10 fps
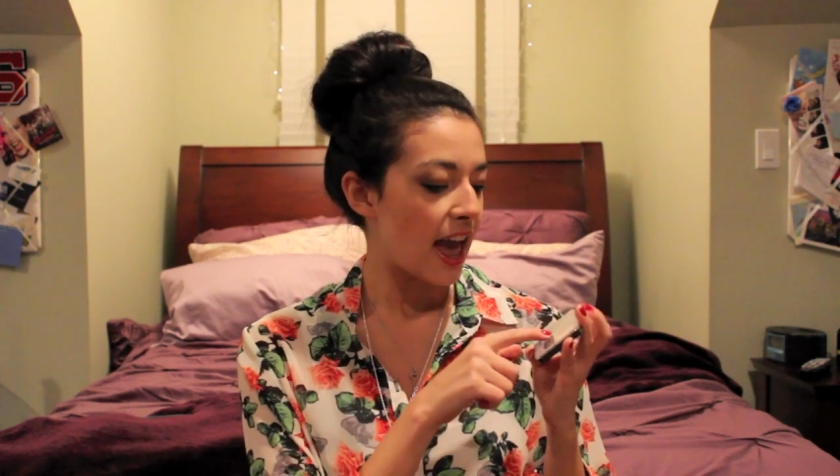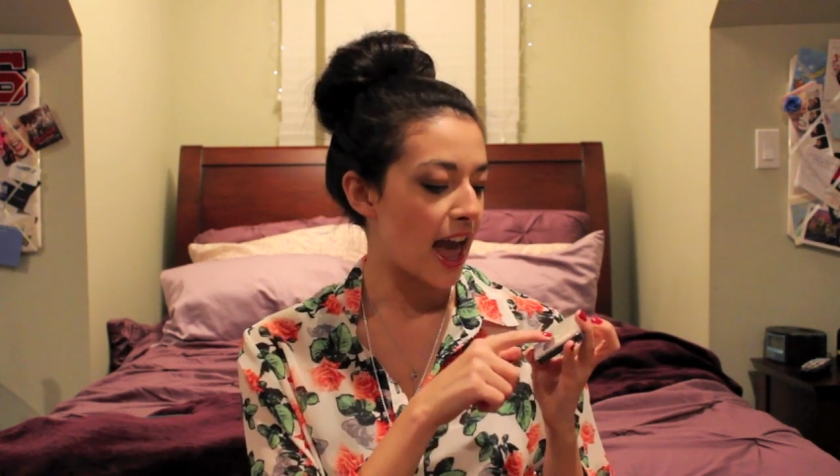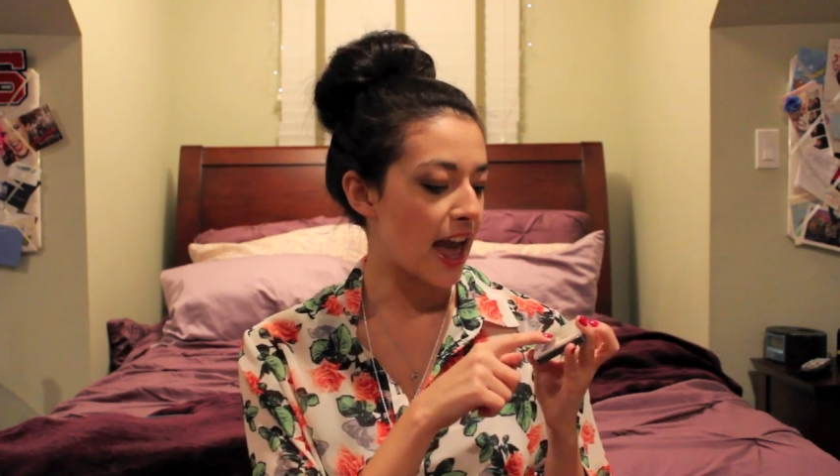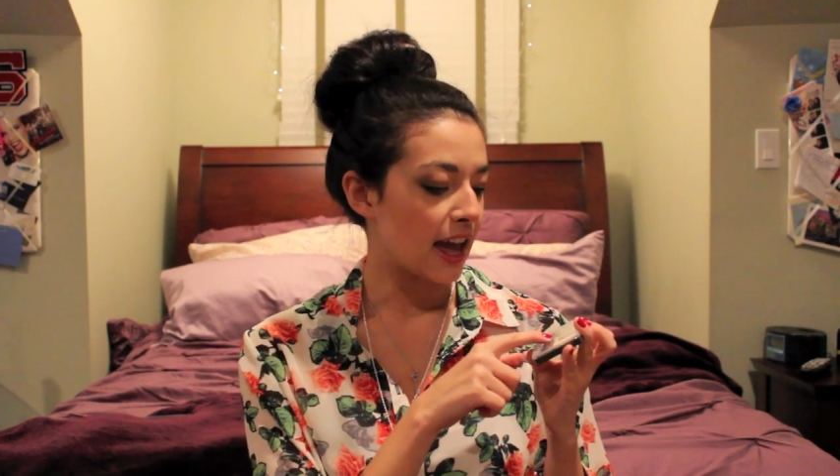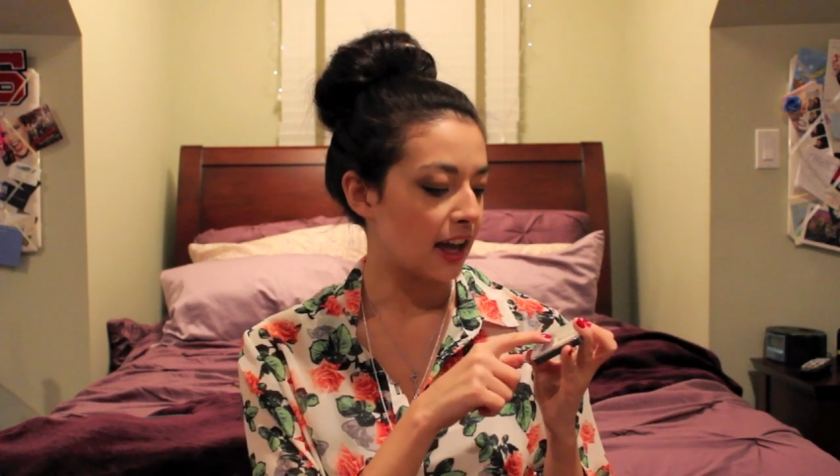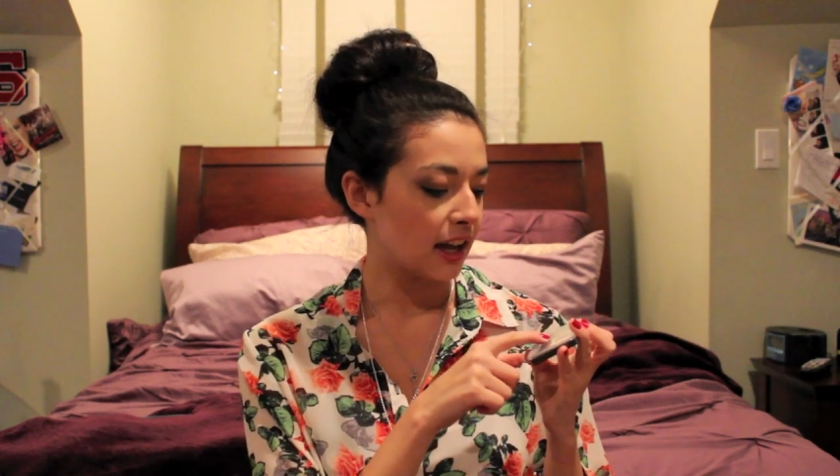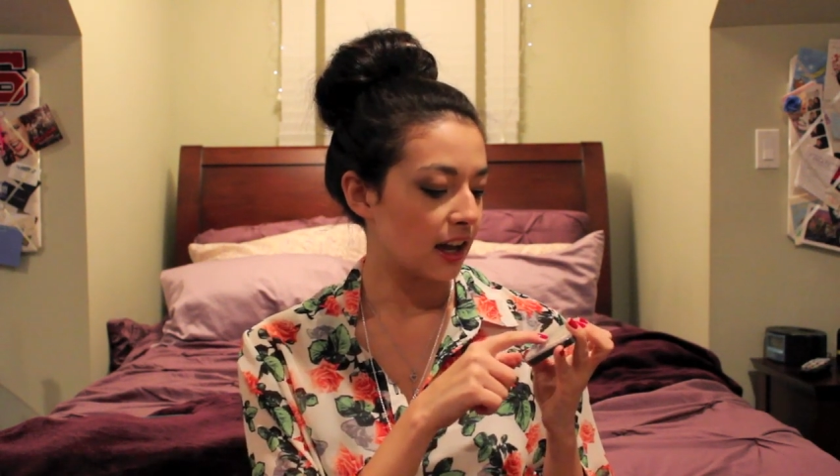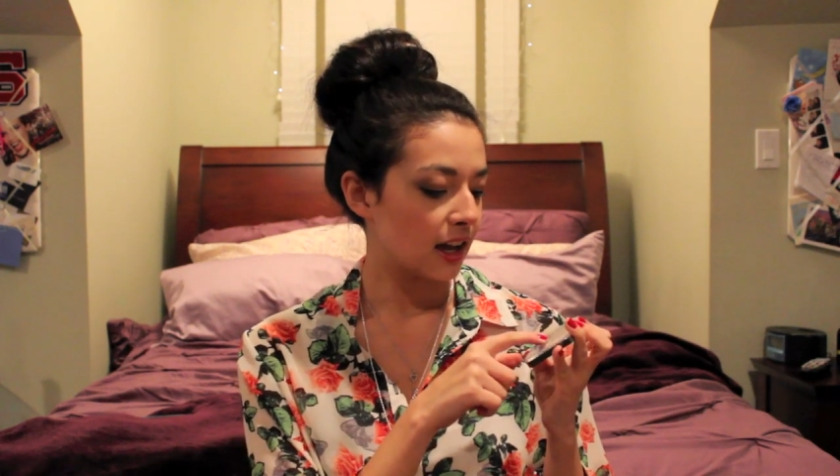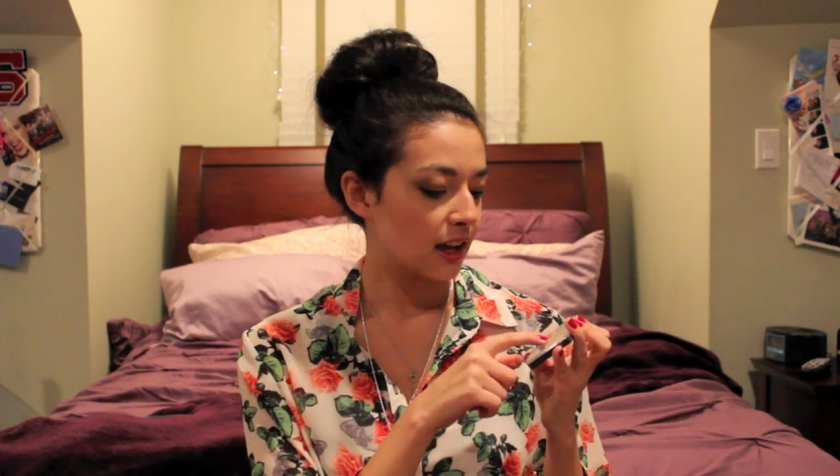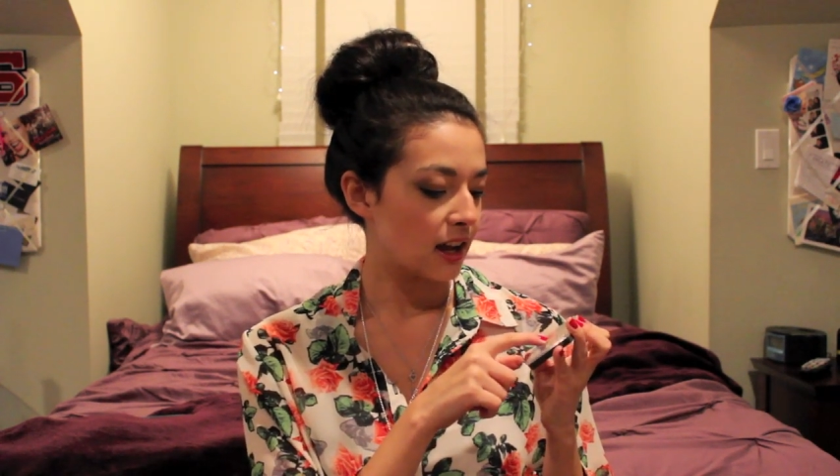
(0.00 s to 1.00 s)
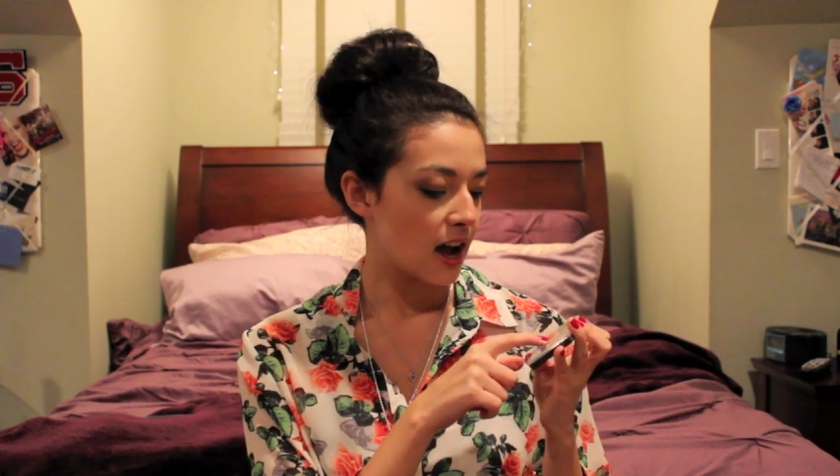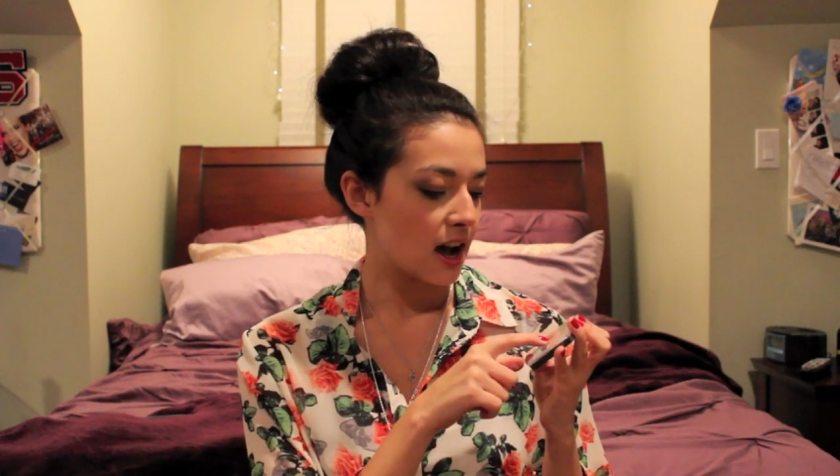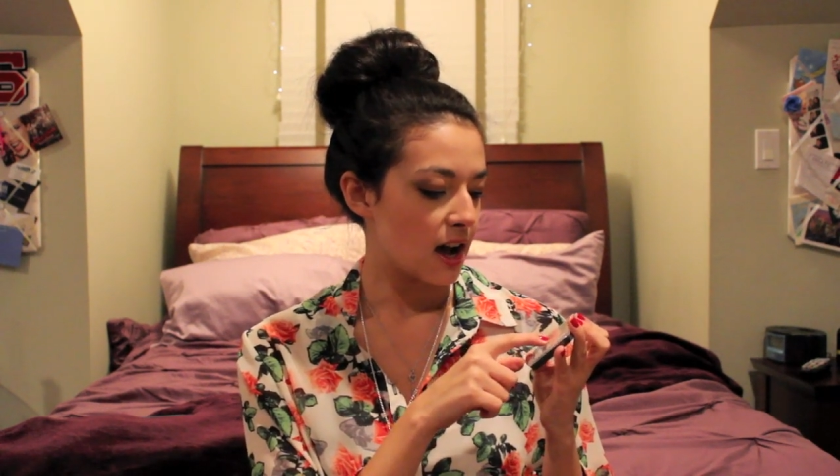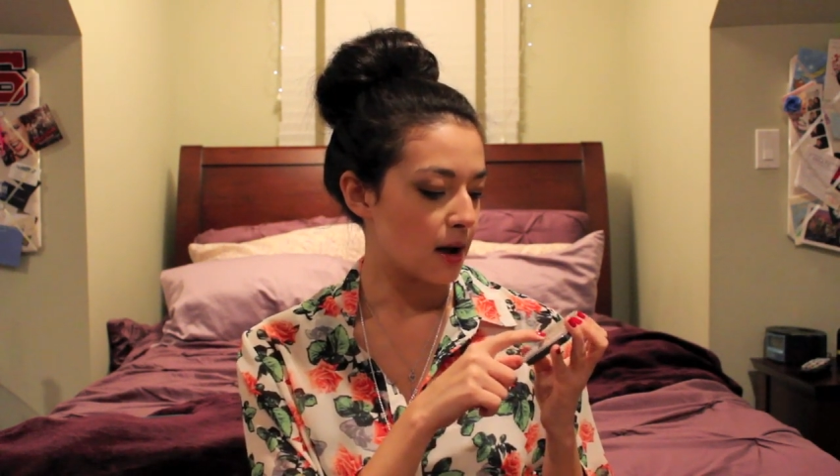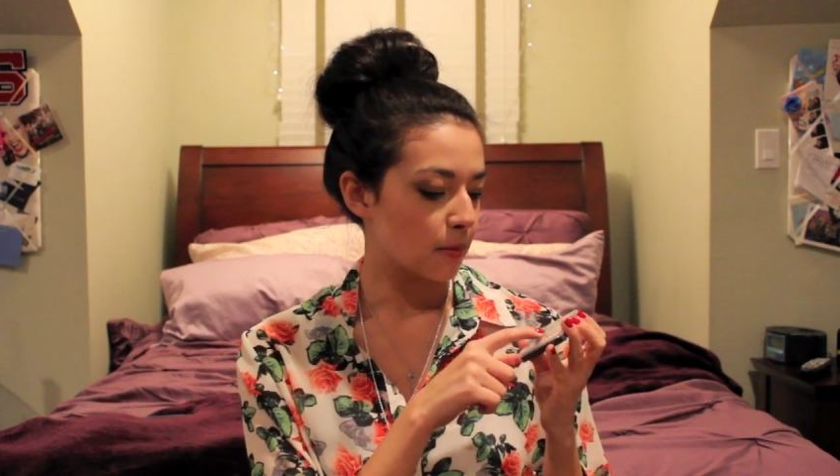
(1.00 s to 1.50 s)
a
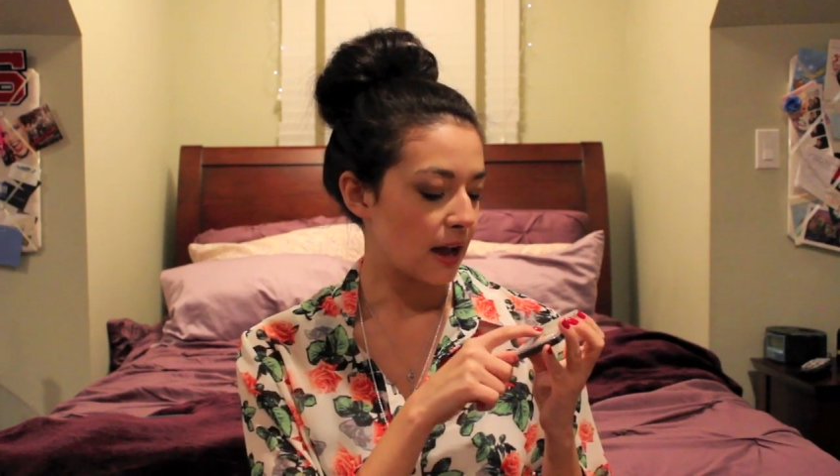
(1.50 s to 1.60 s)
um,